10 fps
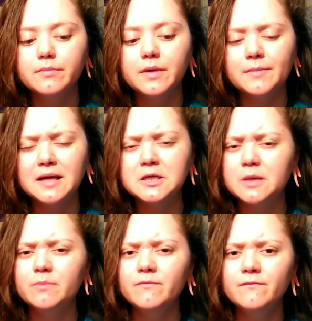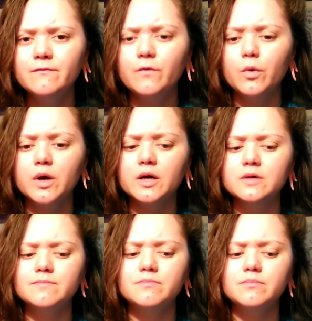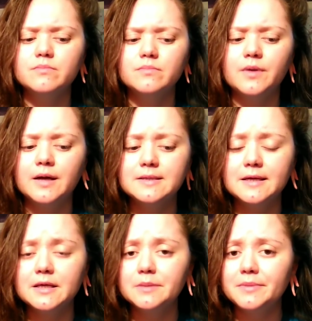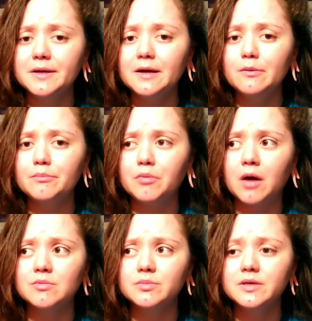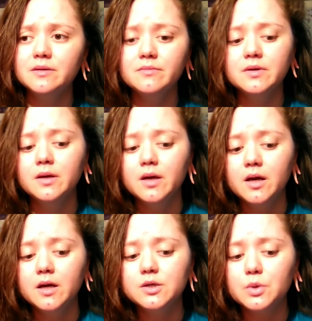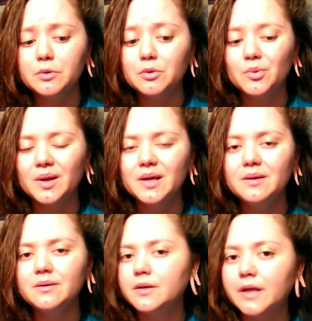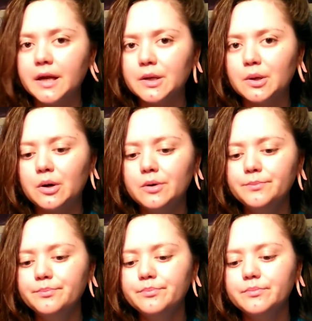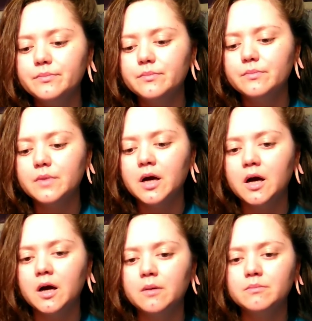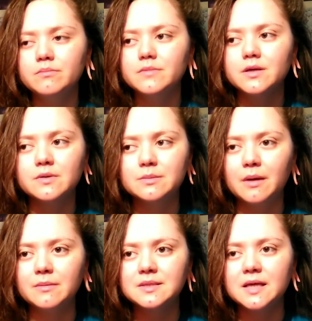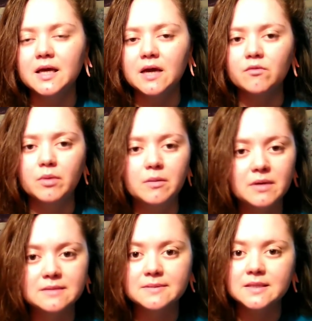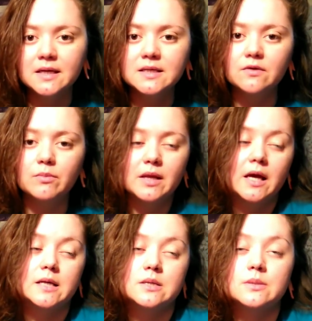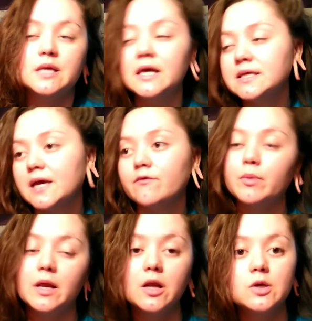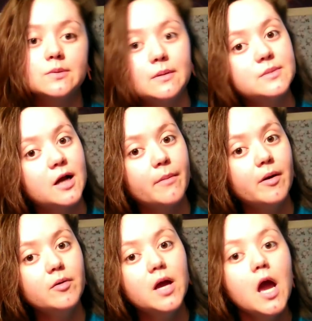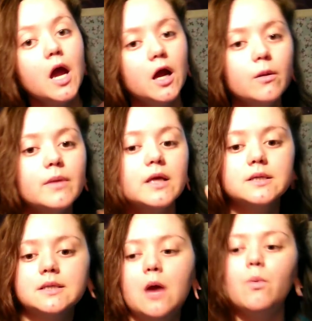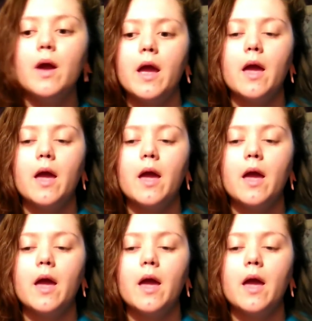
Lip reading: I dumb for not taking the plug out? Probably. Do I regret it? Not at all. It was my mistake. Everybody makes mistakes. Everybody has those days. Everybody knows what I'm talking about. Everybody is that way.